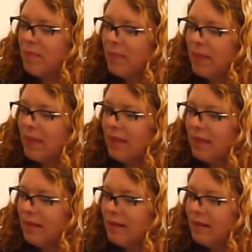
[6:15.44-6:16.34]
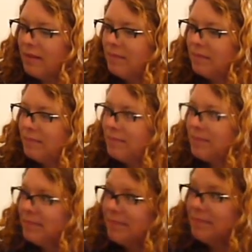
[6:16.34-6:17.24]

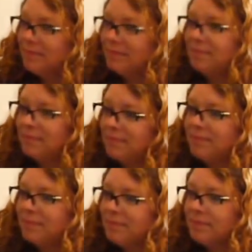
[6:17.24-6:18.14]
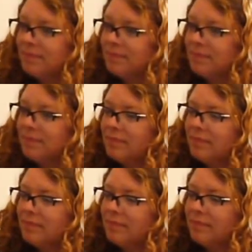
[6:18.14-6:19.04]

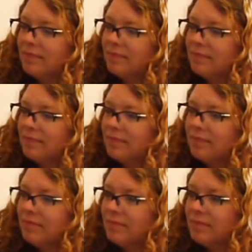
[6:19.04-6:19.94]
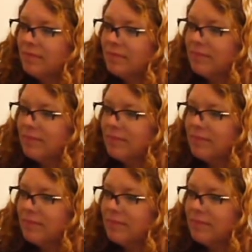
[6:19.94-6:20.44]
No words are spoken by the person on screen.